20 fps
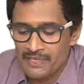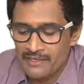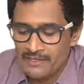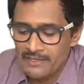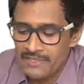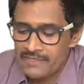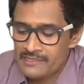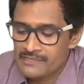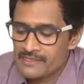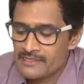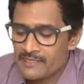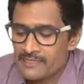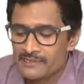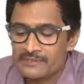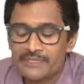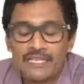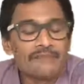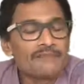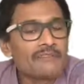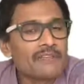Yes,
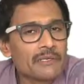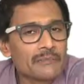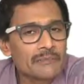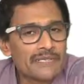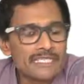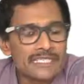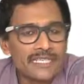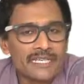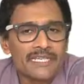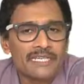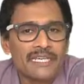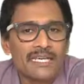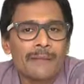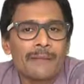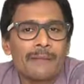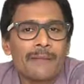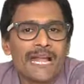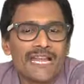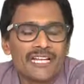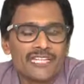then we will be taking
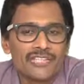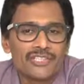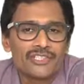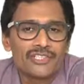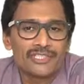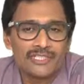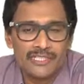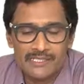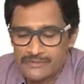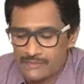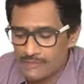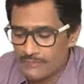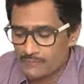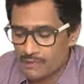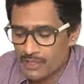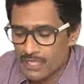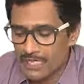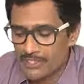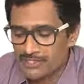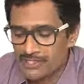up addition and
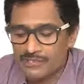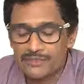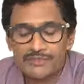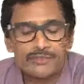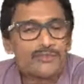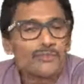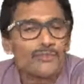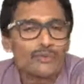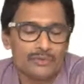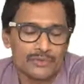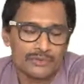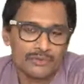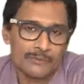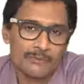subtraction rules.